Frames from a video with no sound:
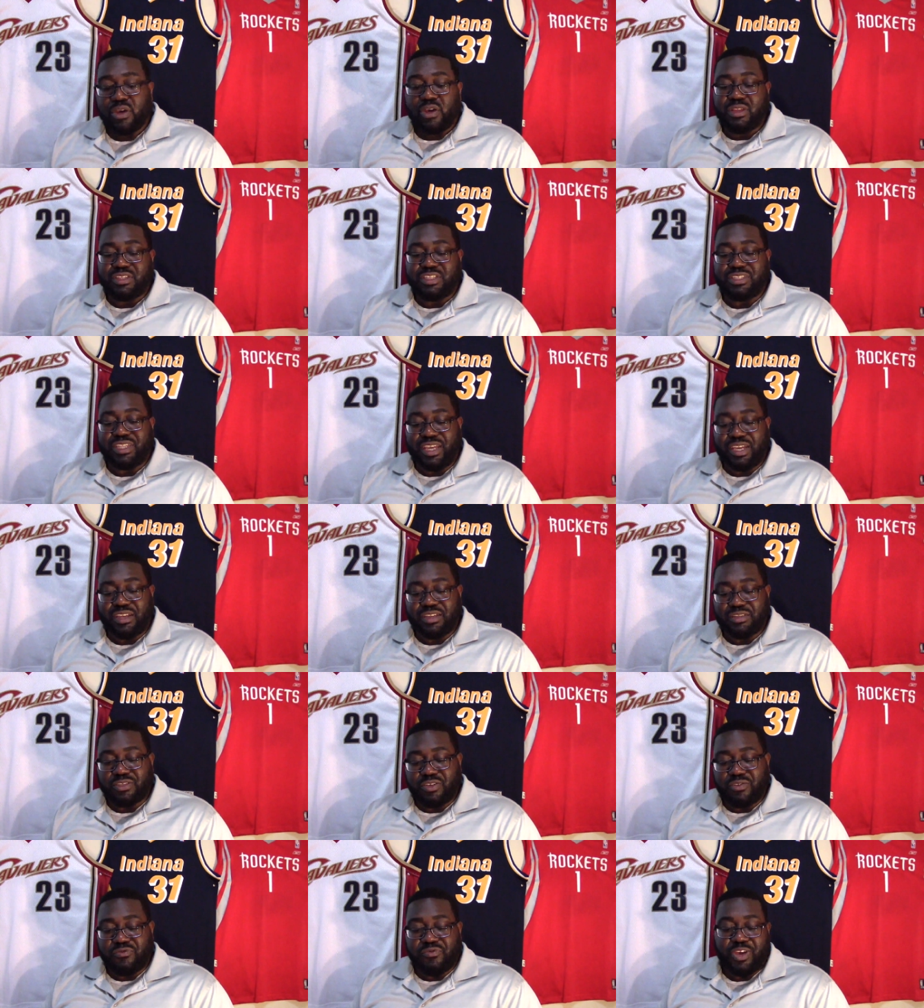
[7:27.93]
that they
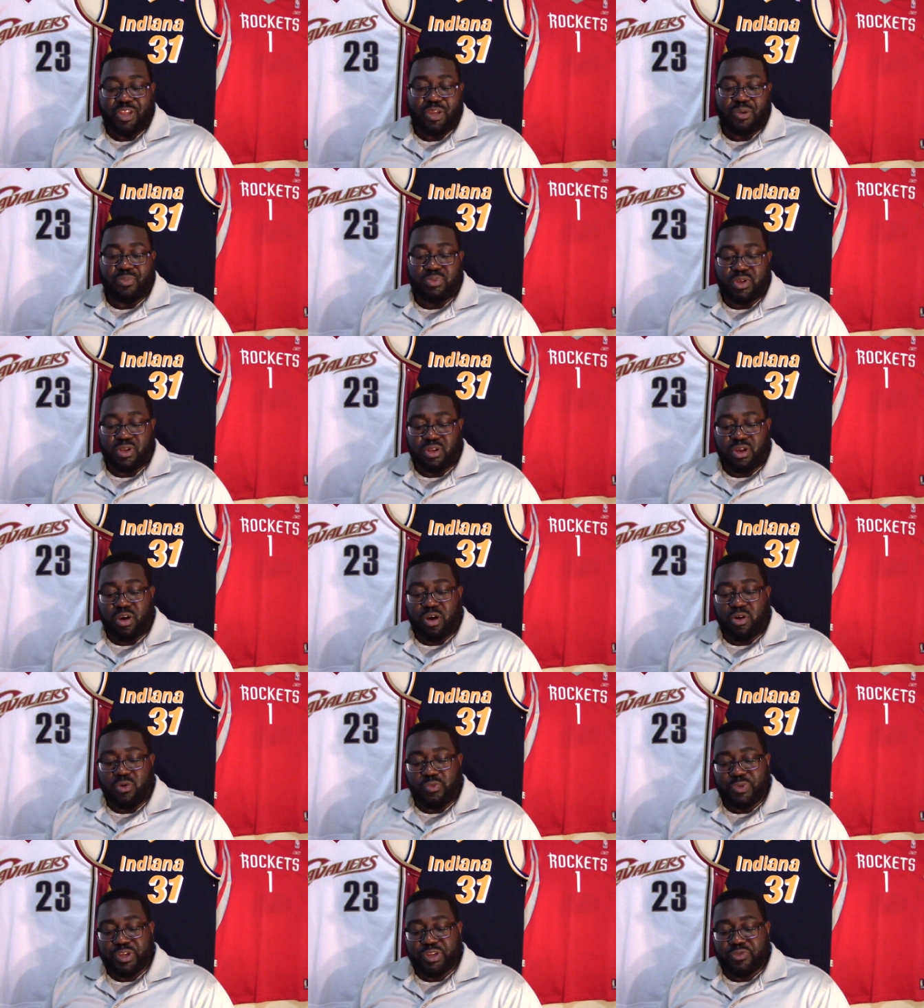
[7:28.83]
can develop
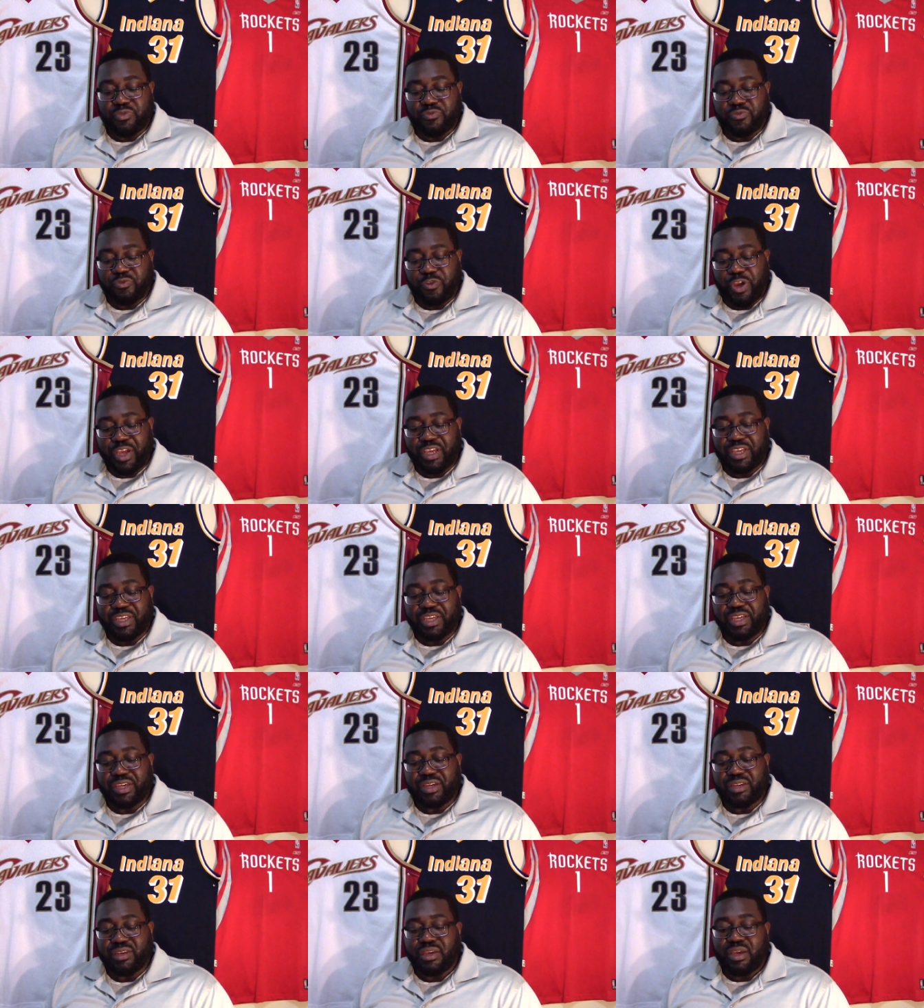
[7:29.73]
along with Frank
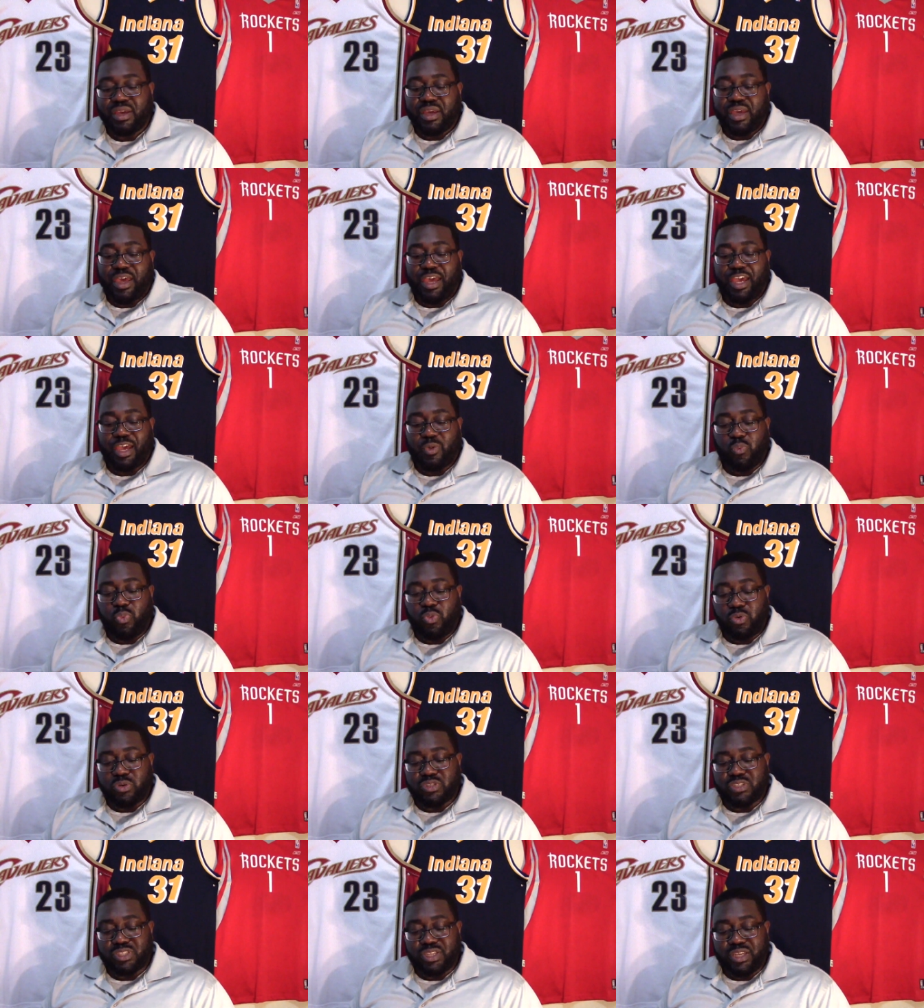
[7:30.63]
and
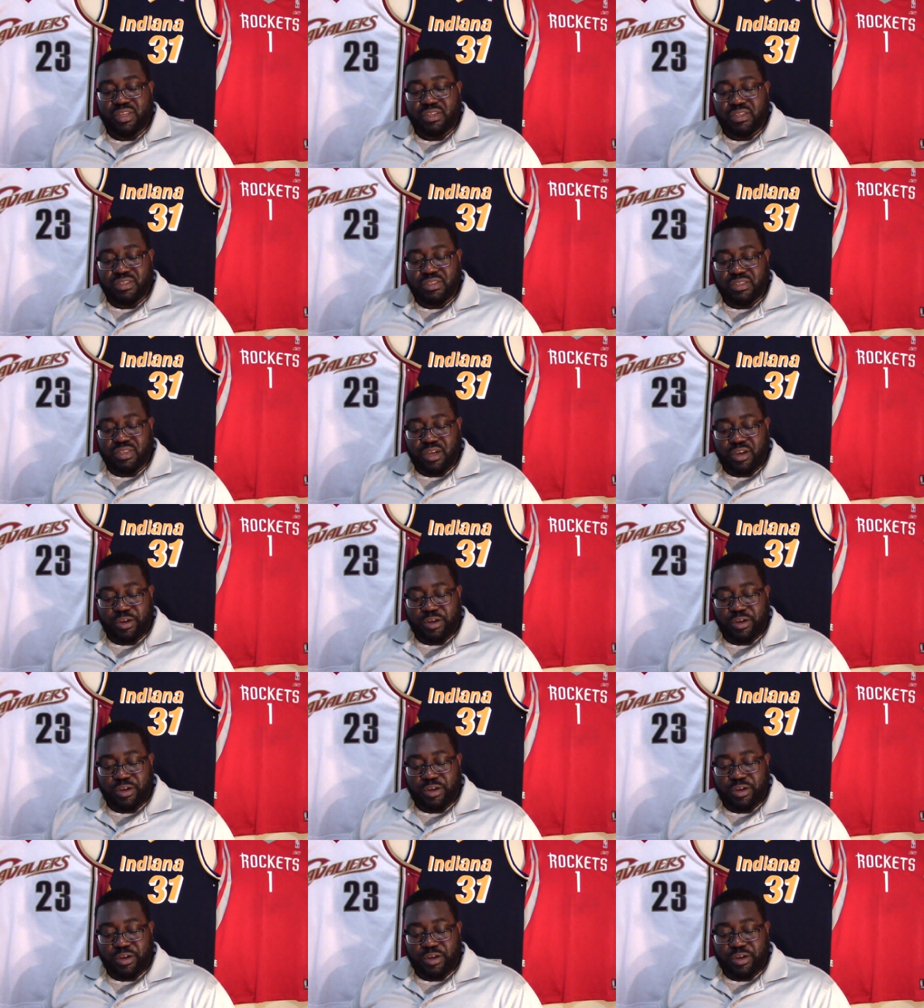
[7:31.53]
Porzingis.